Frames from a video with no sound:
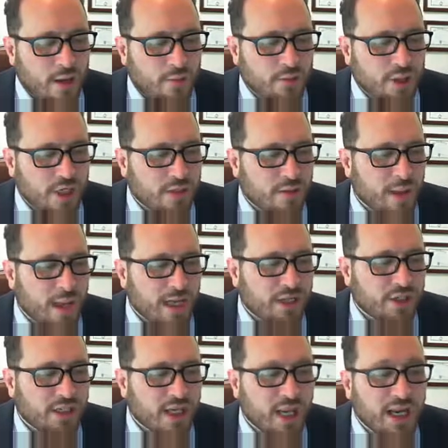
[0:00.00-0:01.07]
Okay, change the
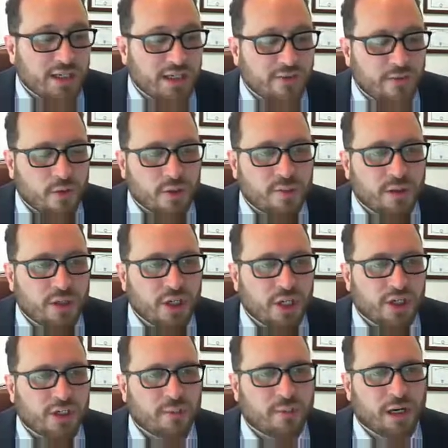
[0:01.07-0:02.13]
package size, and of course we can
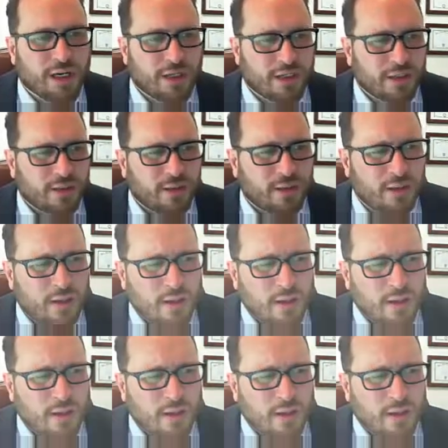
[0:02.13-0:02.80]
change the price.